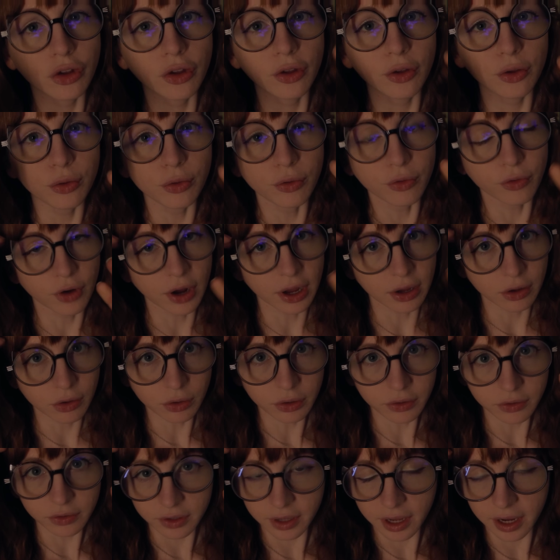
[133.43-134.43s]
two
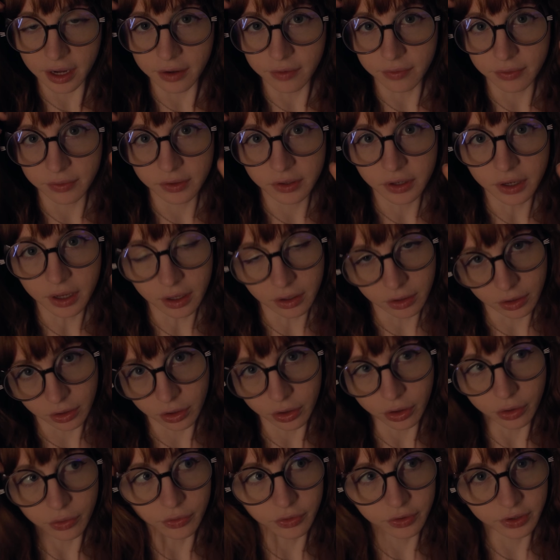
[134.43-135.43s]
freckles kind of stuck
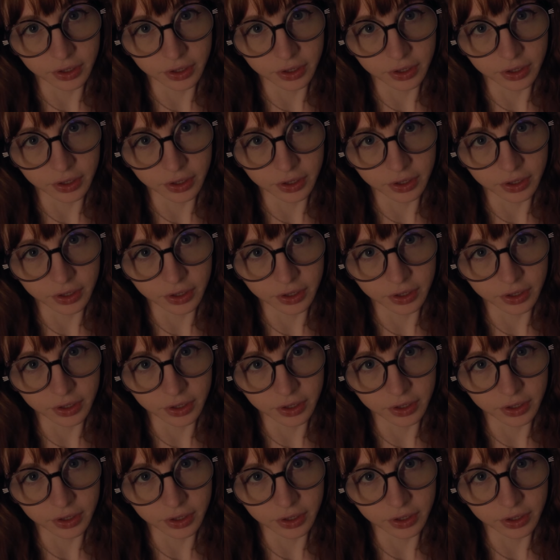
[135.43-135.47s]
close